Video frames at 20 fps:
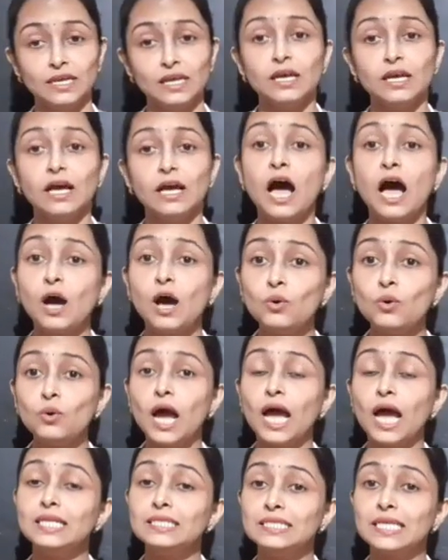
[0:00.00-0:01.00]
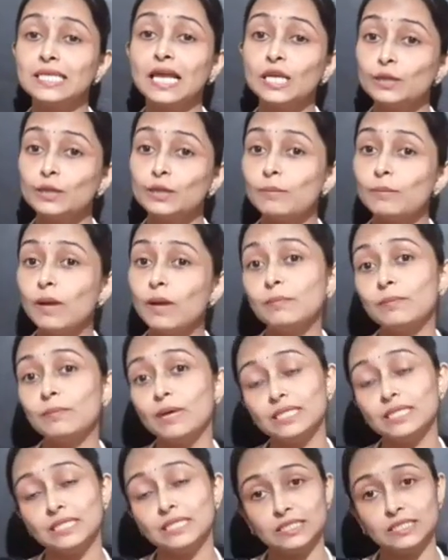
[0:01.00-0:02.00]
How I'll tell in my
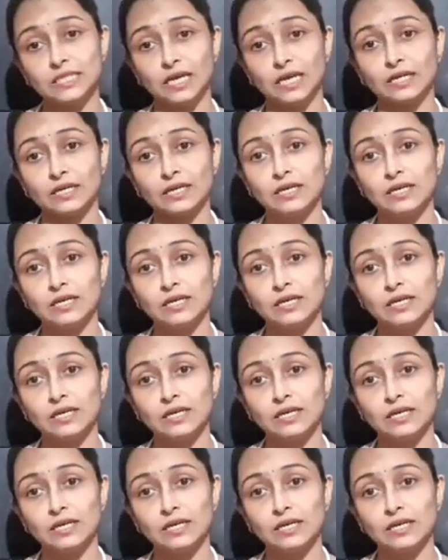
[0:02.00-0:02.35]
mother tongue?